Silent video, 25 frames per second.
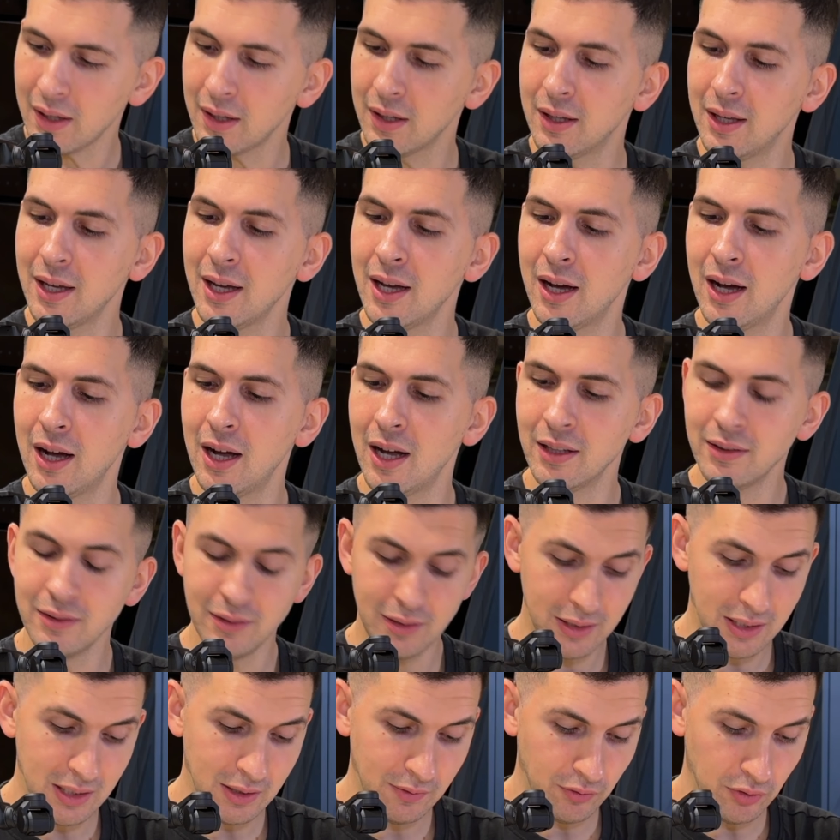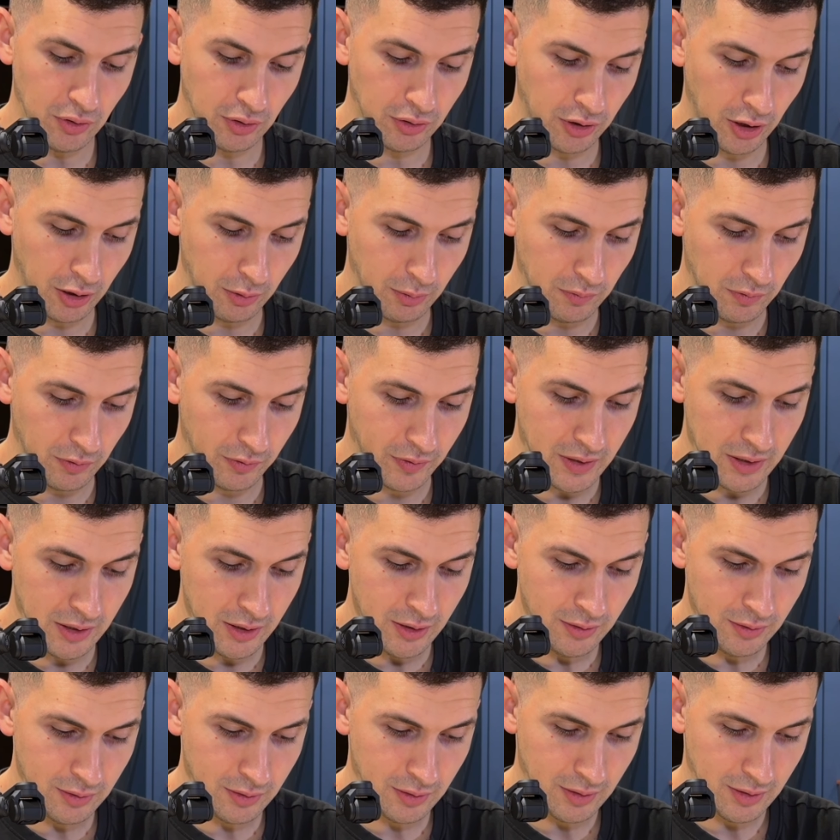get underneath your dough with your
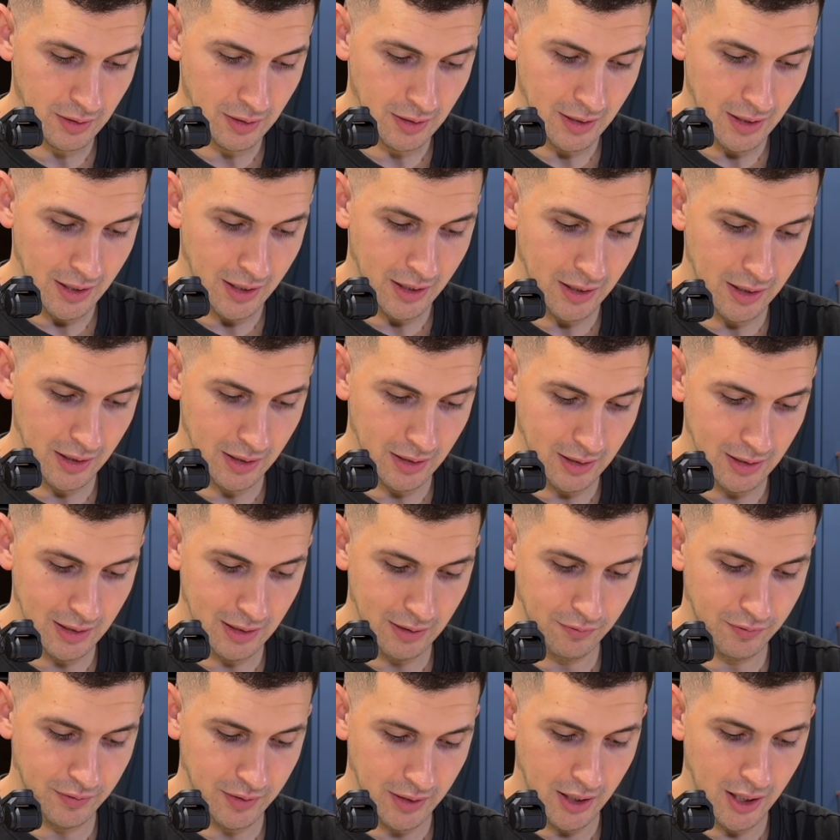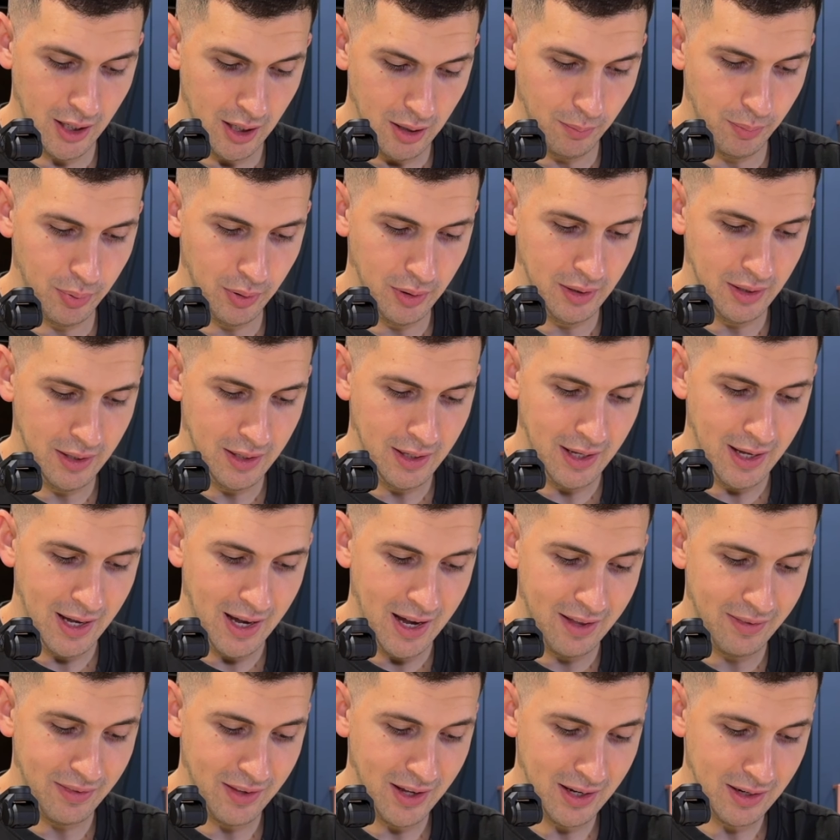fingers. You're going to lift it up,
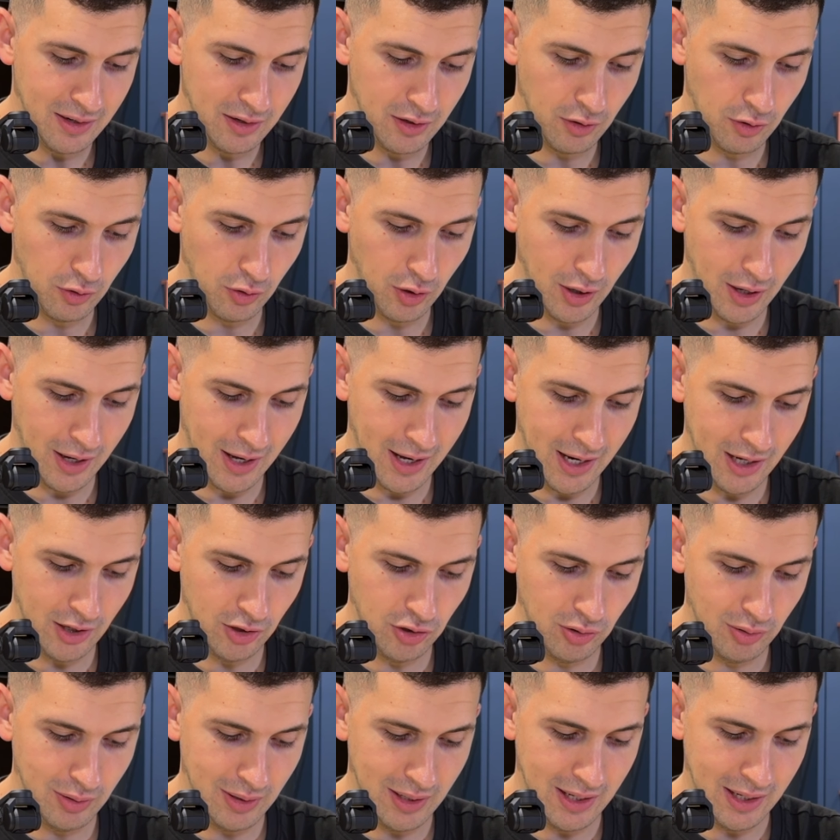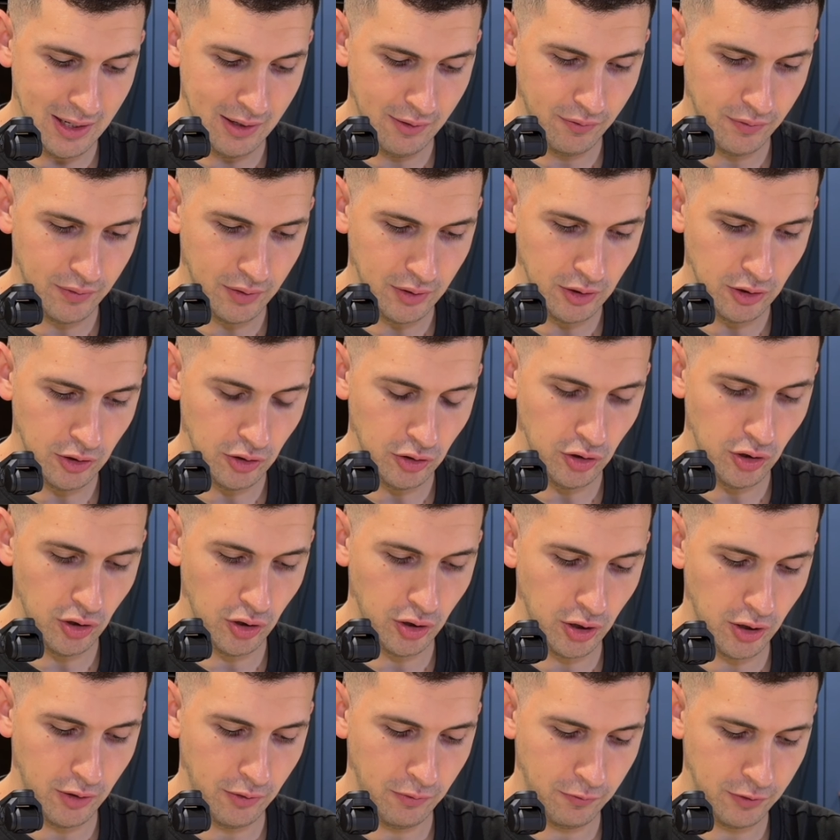and then as you lift, you're
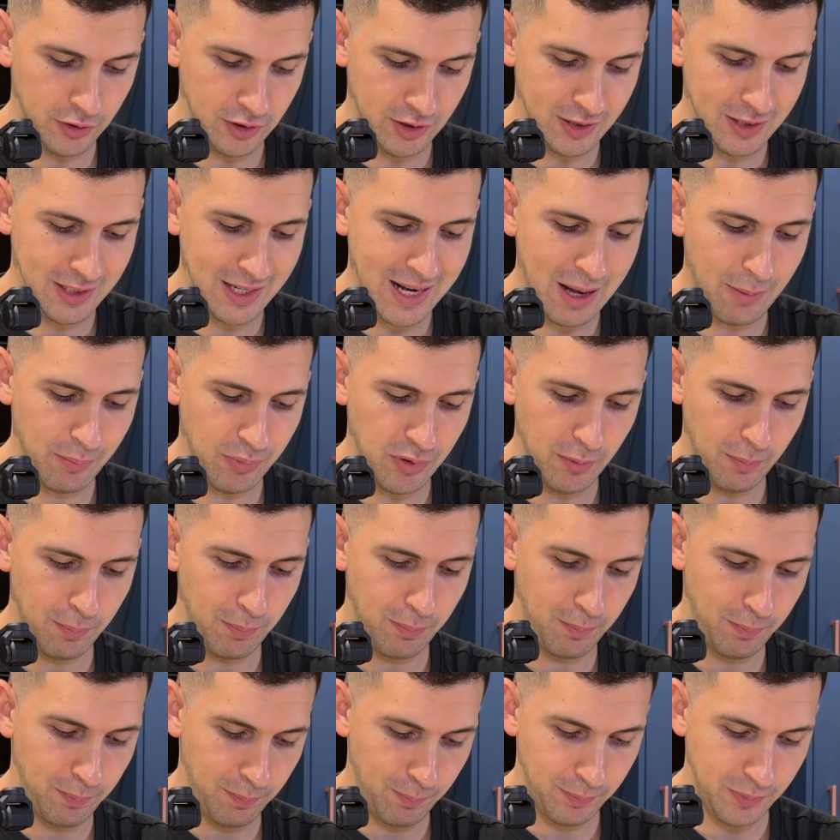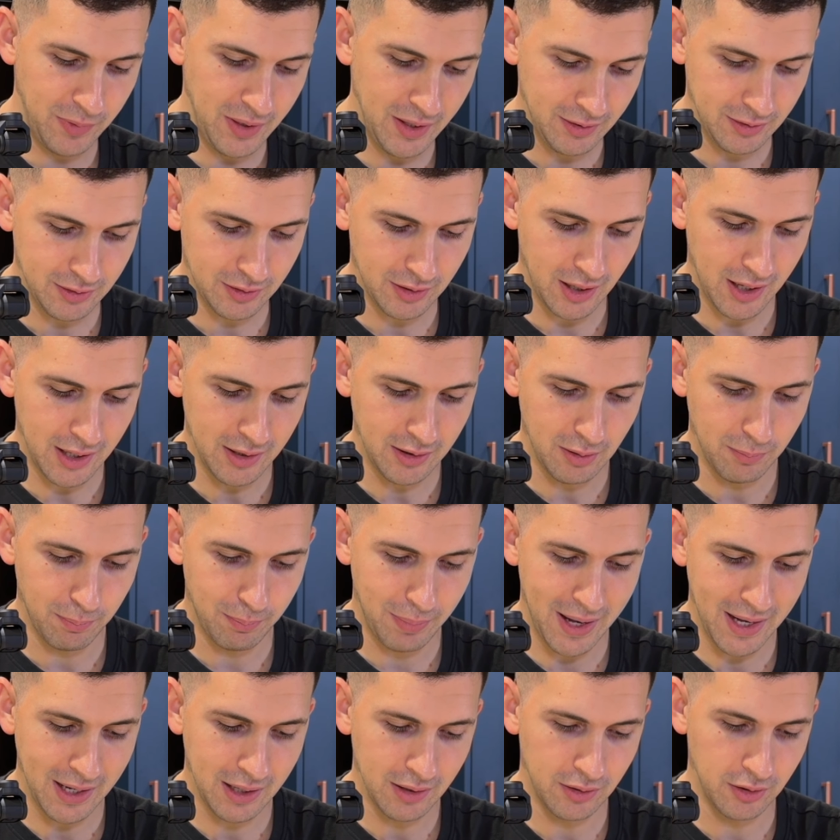going to slap this side, the
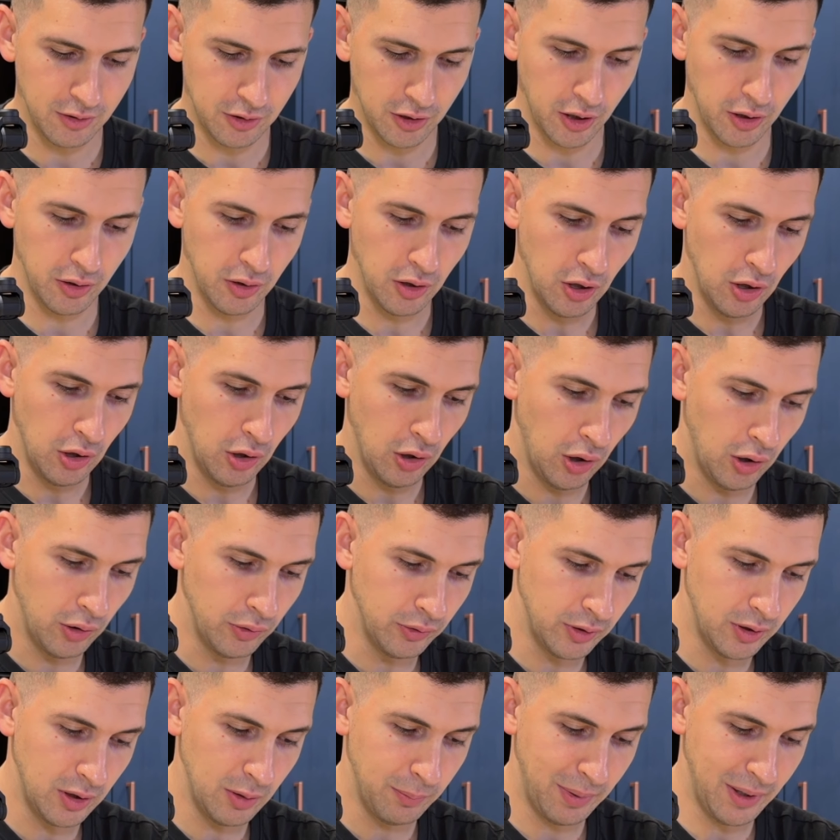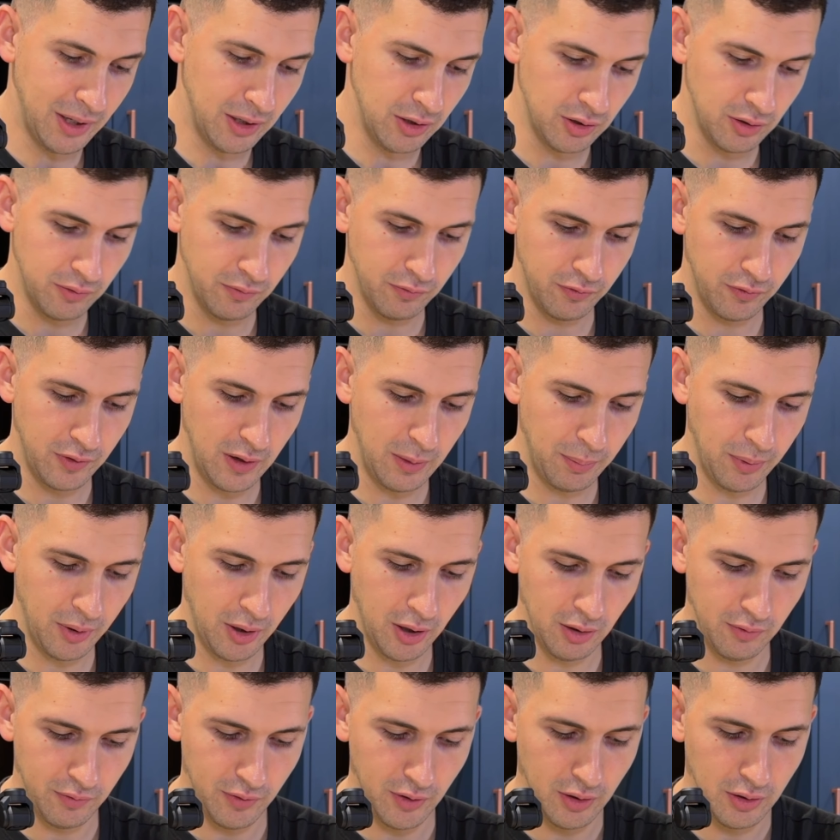back of the dough, onto the bench and flip it
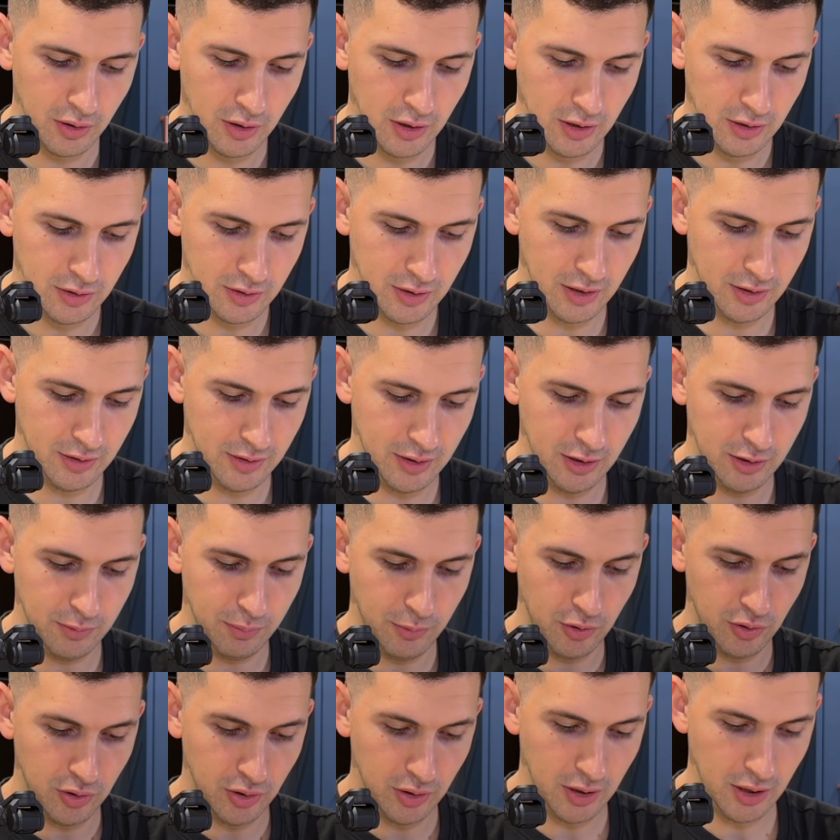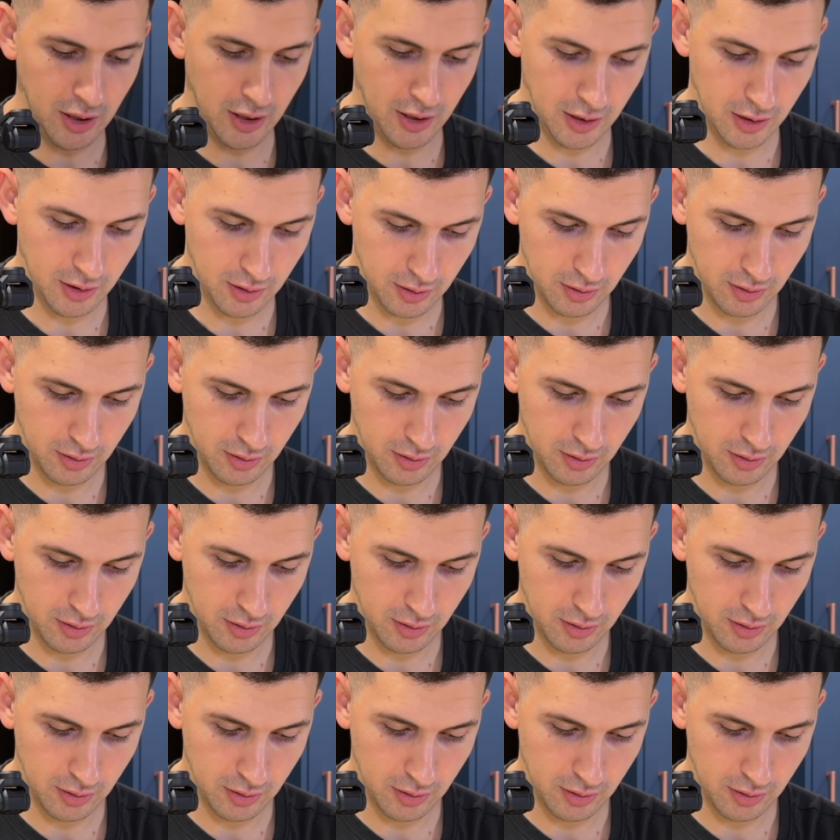over. So it's this motion here.